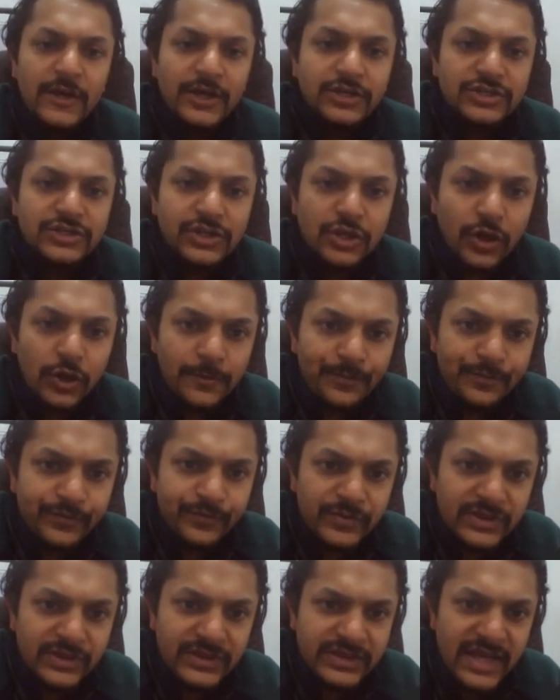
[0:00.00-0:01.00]
So
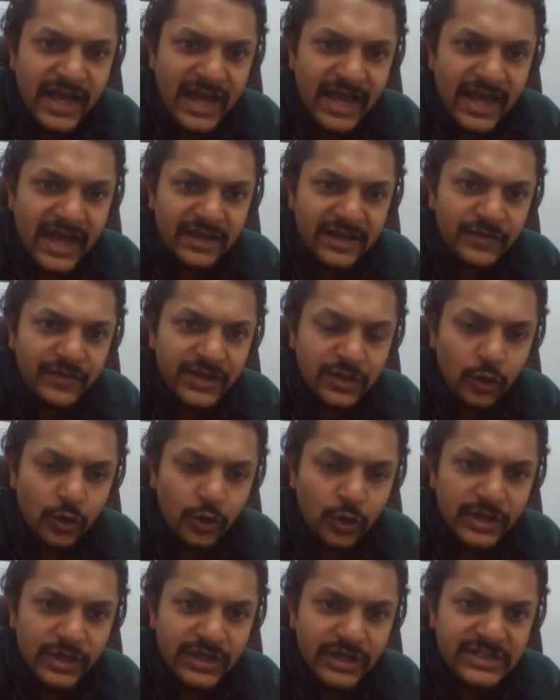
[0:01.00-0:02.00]
that we
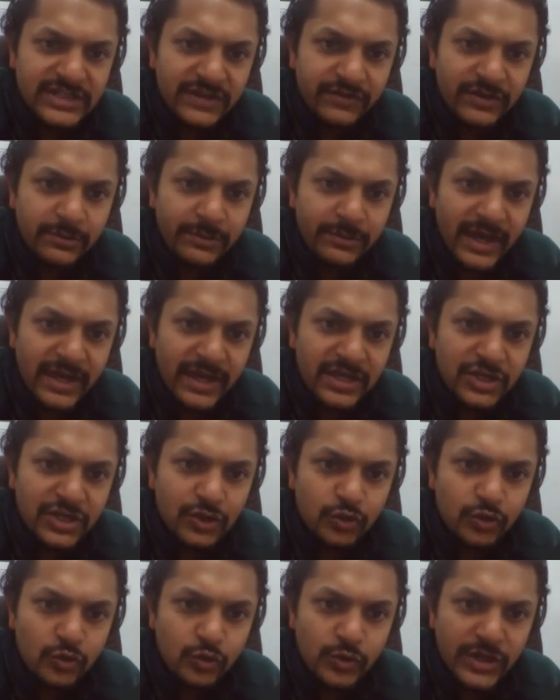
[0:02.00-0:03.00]
know is given by
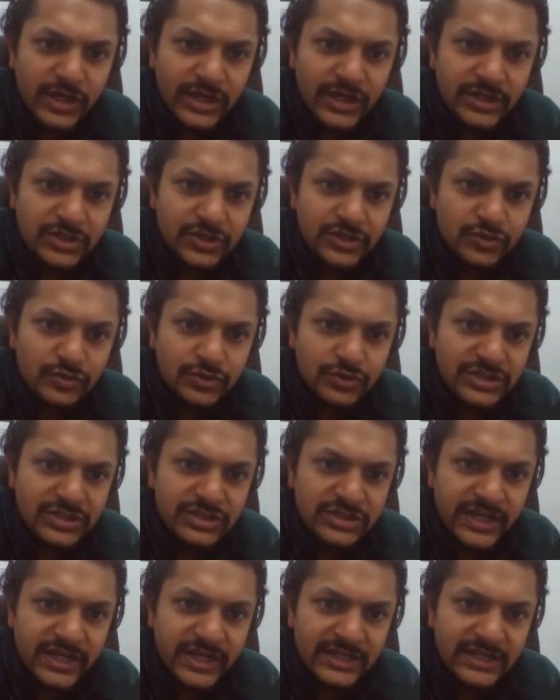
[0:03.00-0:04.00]
Q into
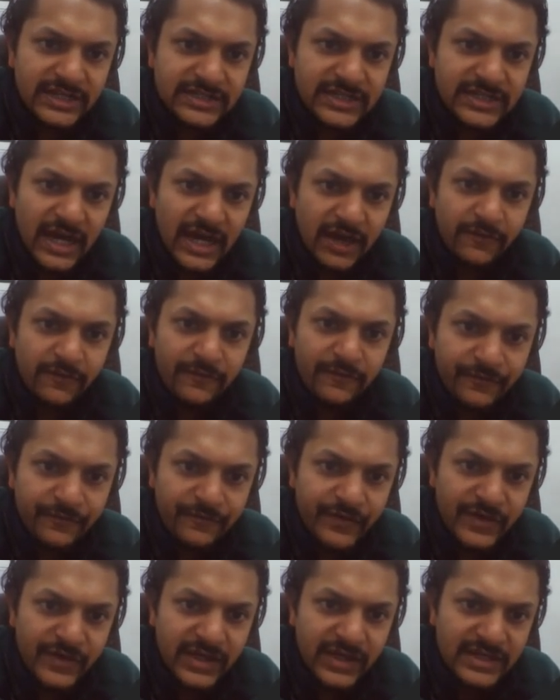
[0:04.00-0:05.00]
delta
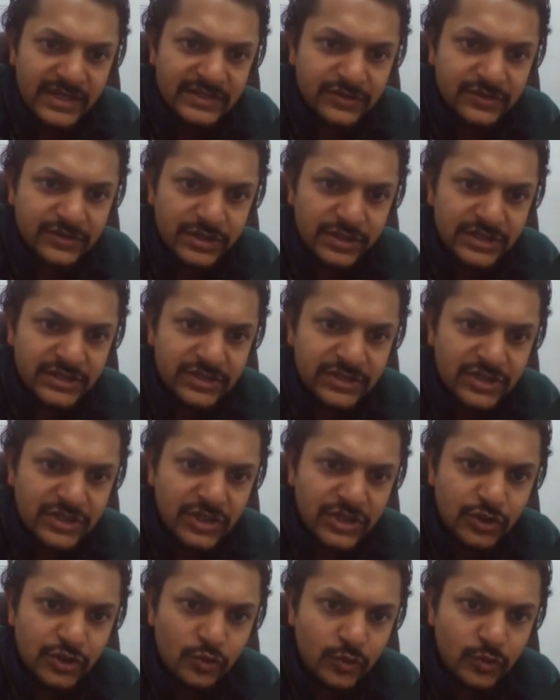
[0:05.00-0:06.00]
V. So it is
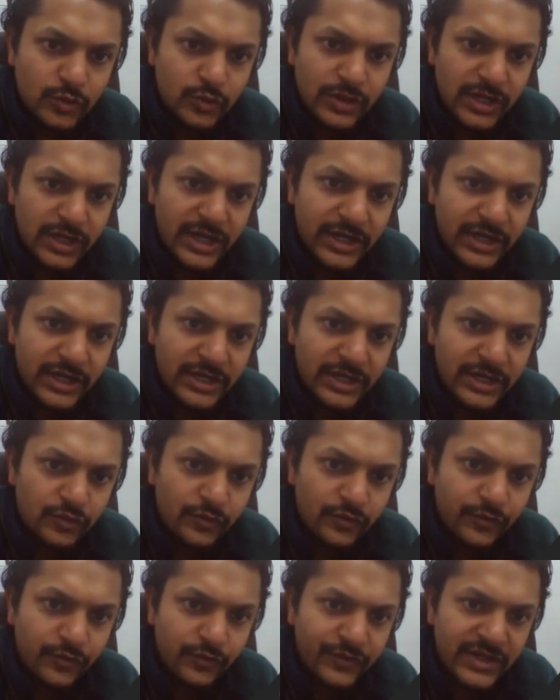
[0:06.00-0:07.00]
Q
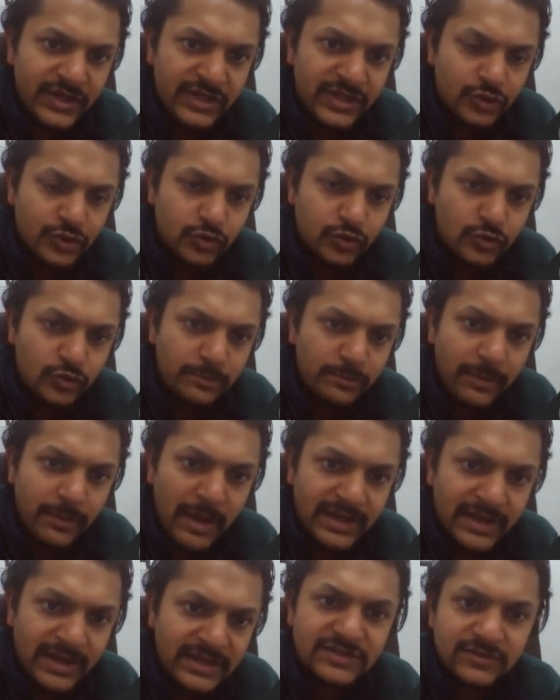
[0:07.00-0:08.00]
into V2
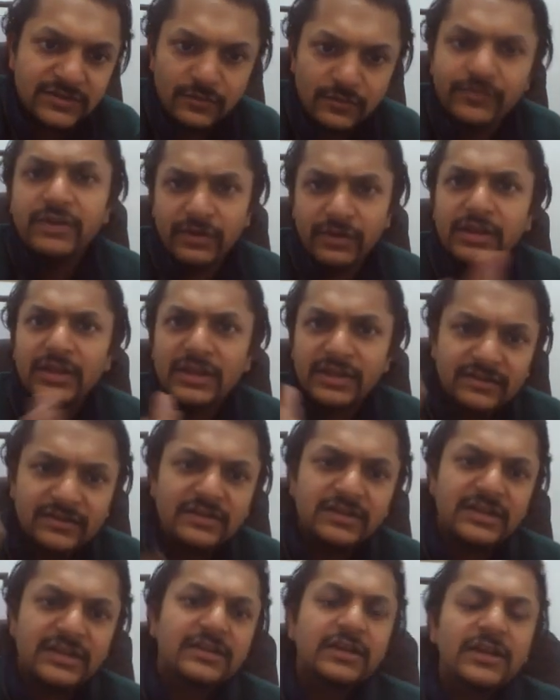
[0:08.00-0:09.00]
minus V1,
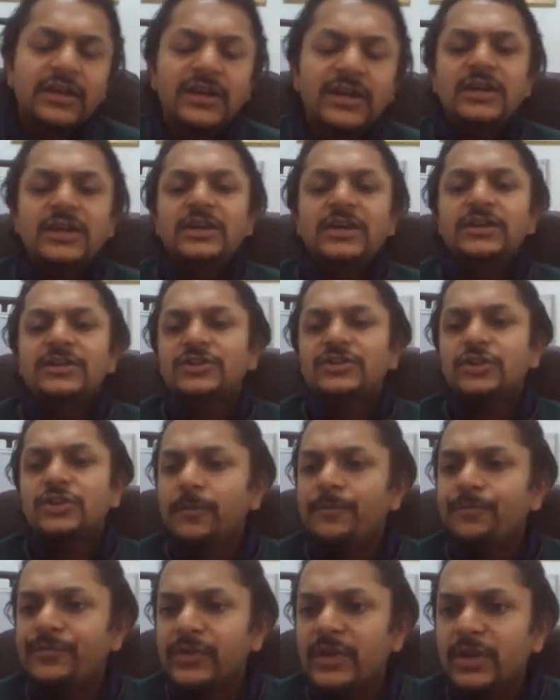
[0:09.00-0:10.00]
isn't it?
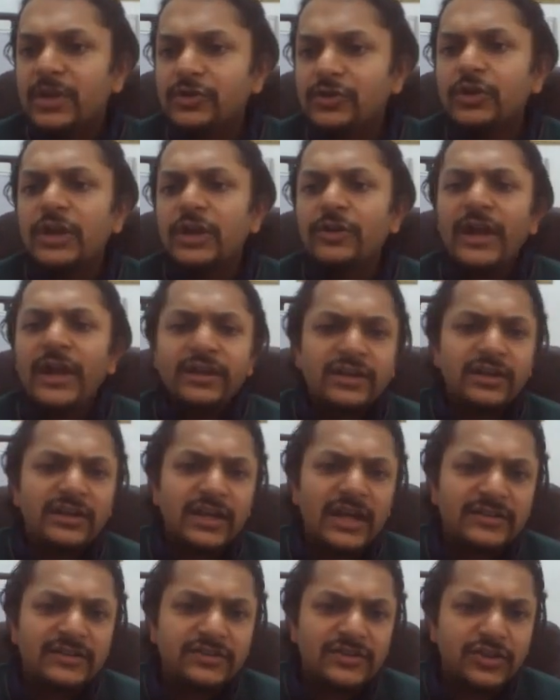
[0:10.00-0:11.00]
So you can write it
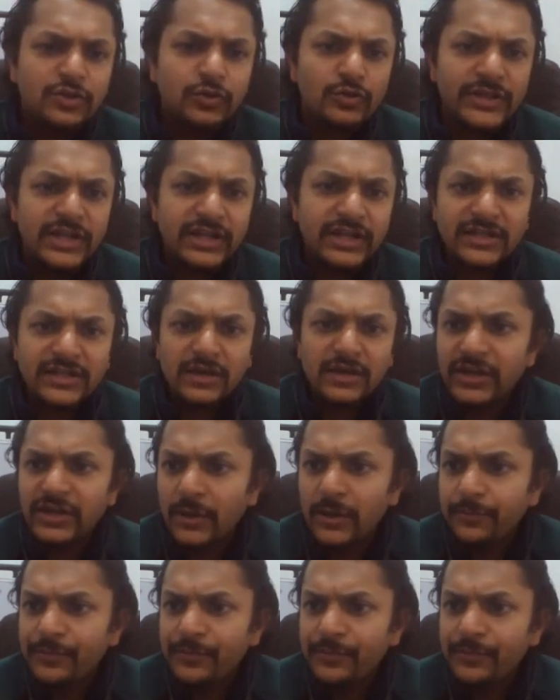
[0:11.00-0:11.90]
as Q delta V.